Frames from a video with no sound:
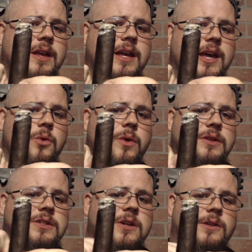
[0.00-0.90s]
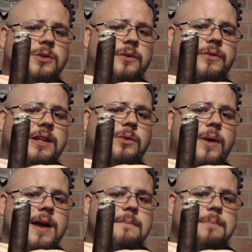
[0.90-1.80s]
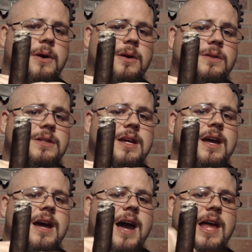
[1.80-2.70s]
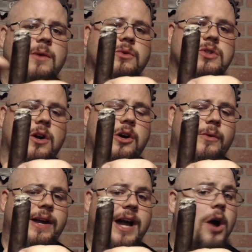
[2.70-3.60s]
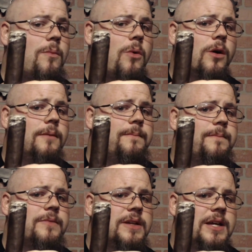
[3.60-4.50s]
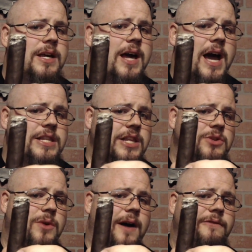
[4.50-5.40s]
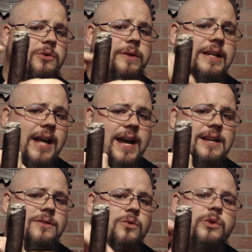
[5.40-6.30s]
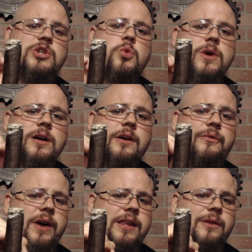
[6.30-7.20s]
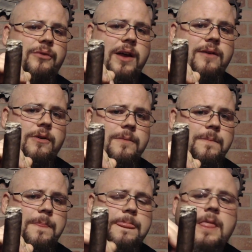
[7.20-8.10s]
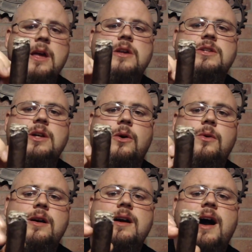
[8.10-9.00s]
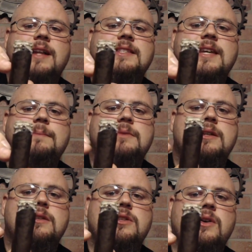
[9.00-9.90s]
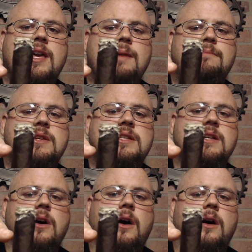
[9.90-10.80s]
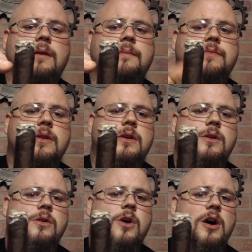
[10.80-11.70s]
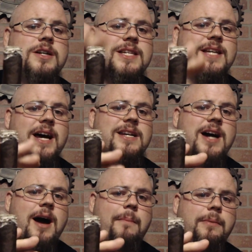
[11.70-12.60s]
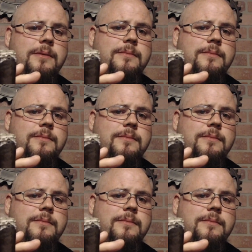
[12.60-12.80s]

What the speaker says: it will start to affect the way it burns, and it will start going out more, and then you will have to relight, which will affect the flavor. So, attempt to keep the cigar long side up.